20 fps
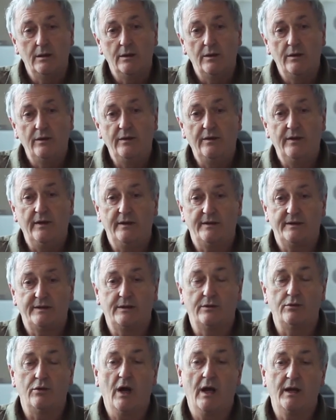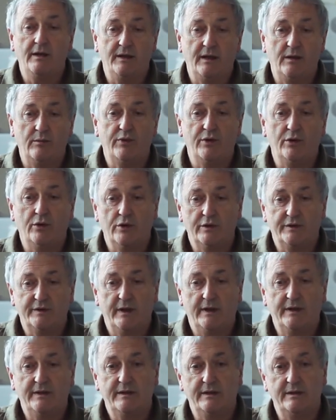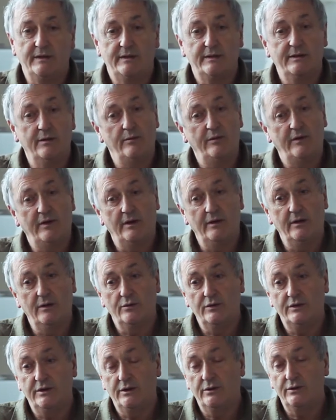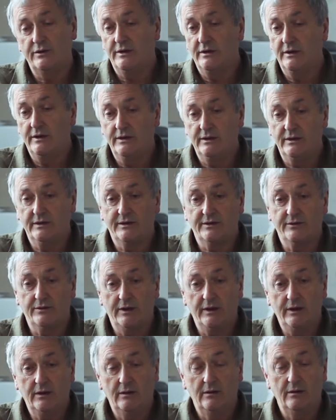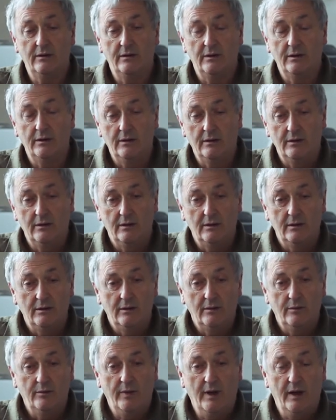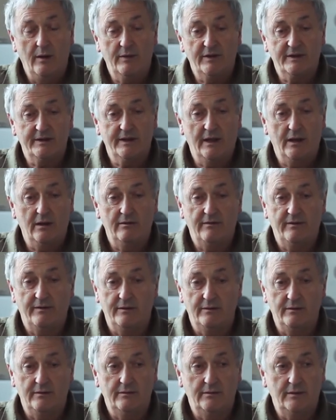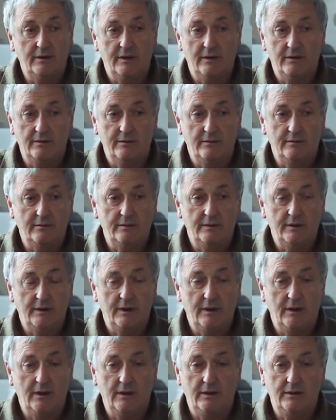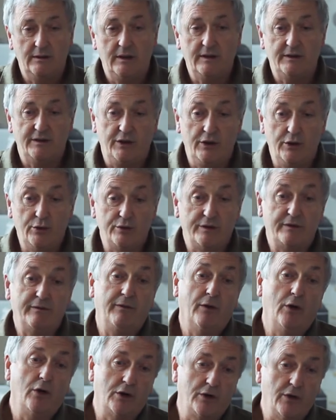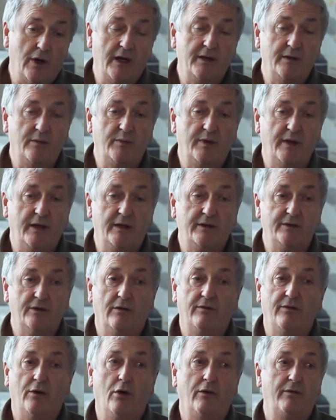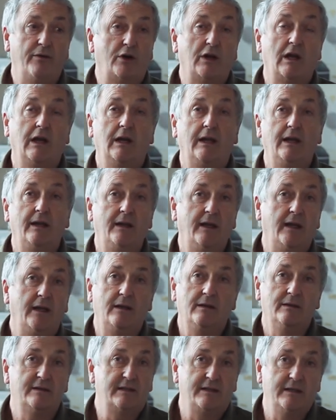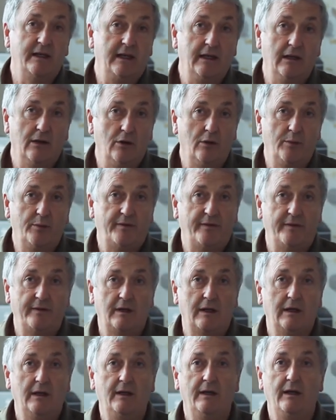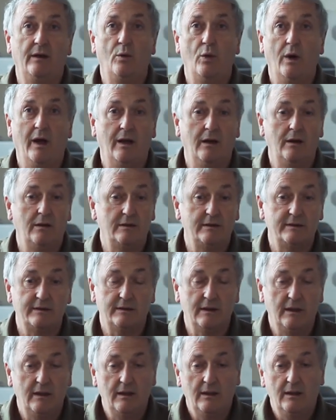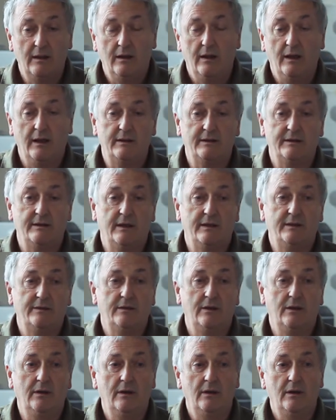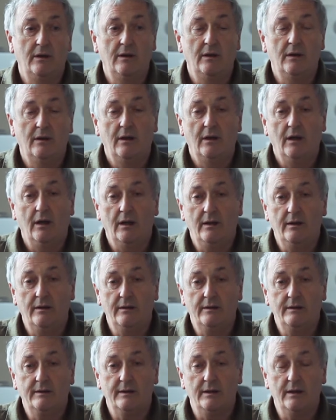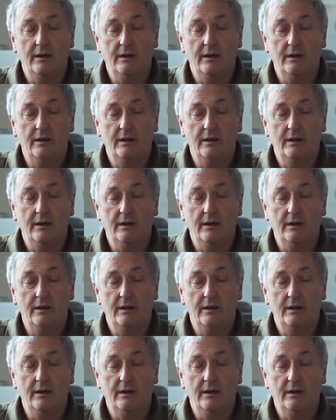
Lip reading: This grinding process is something that was used in industry by myself, and it's used for grinding paint off or for cleaning steel up, for cleaning welds, etc. And